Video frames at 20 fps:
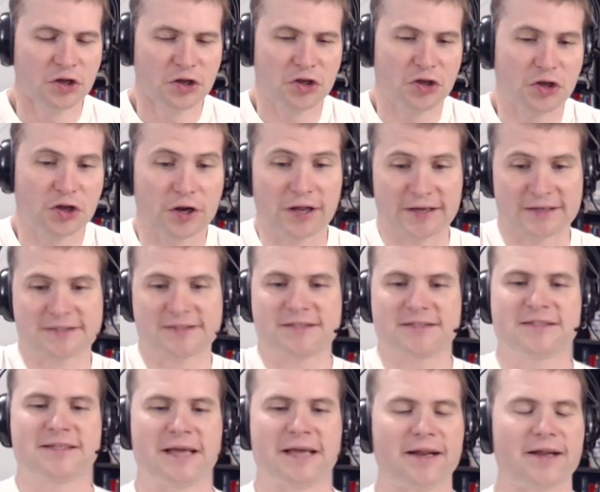like
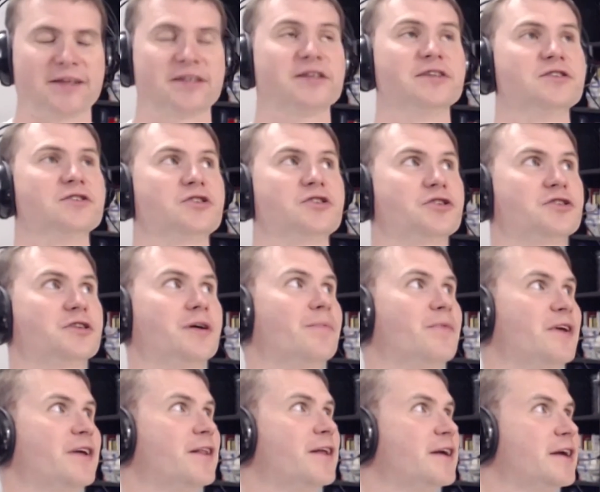skeletons or
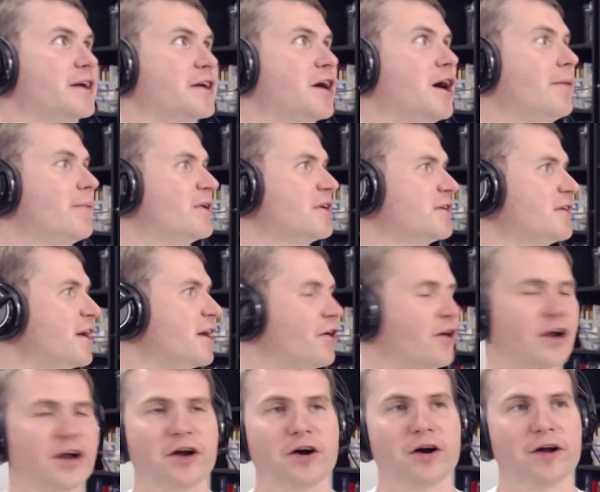something, like a
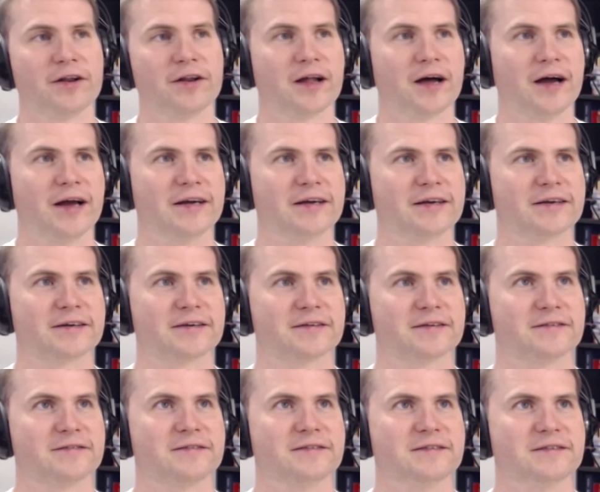commentary on like
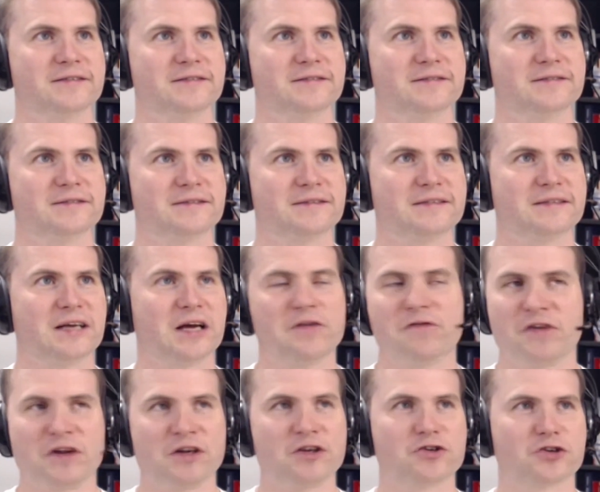
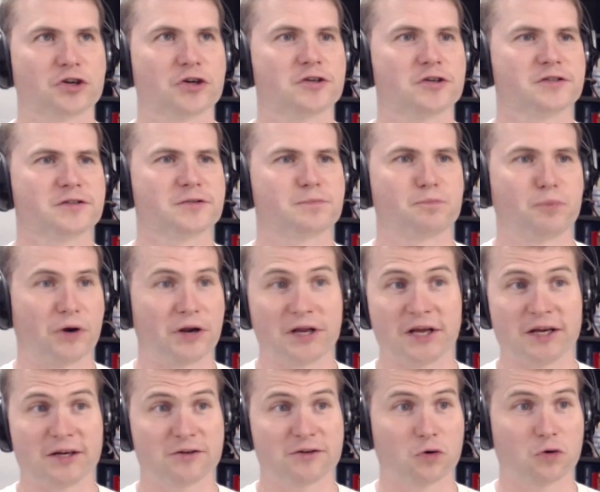adventurers
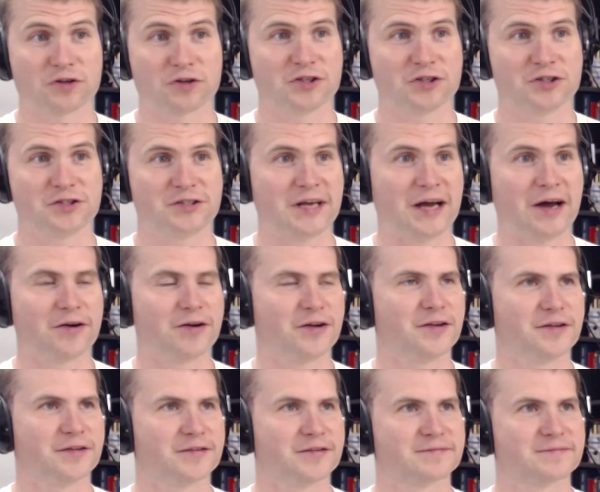bringing torches down
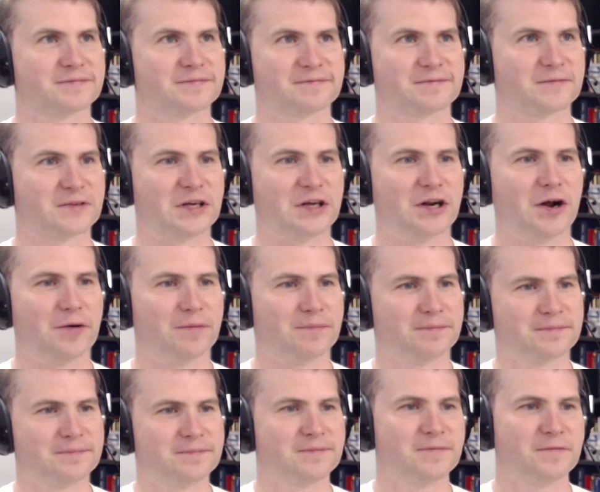to, you know,
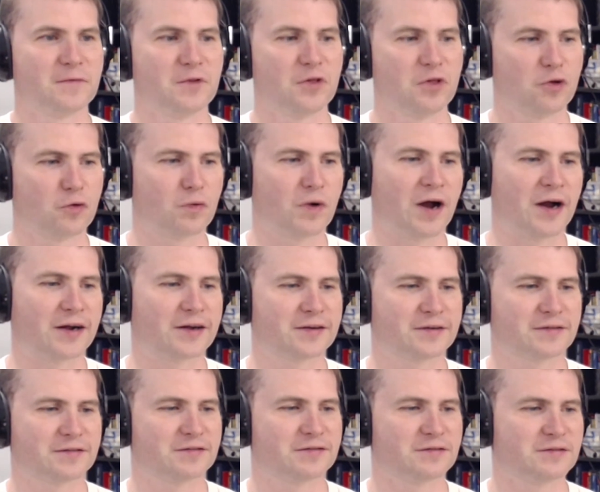the rock
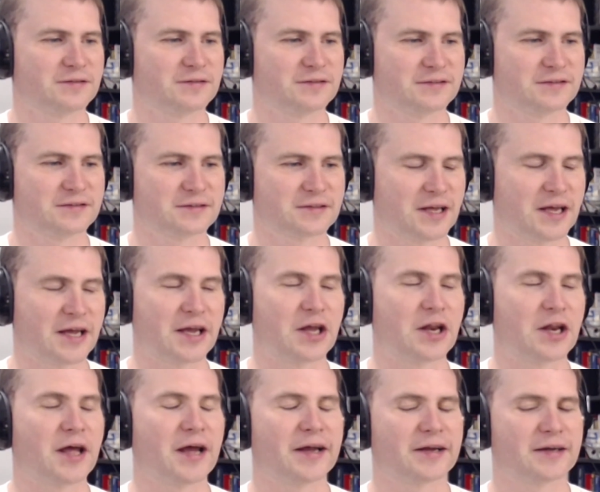thing,
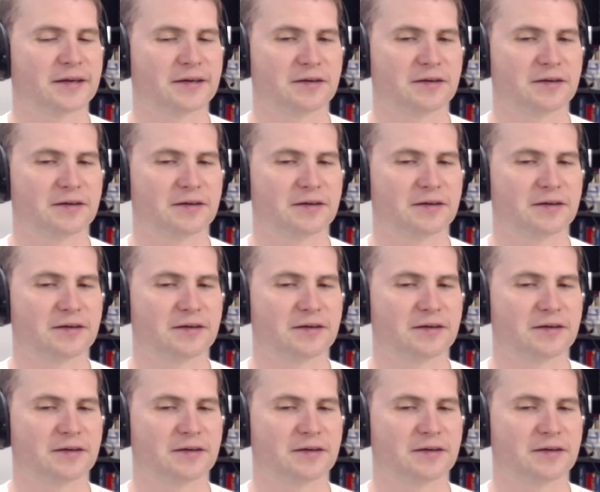and like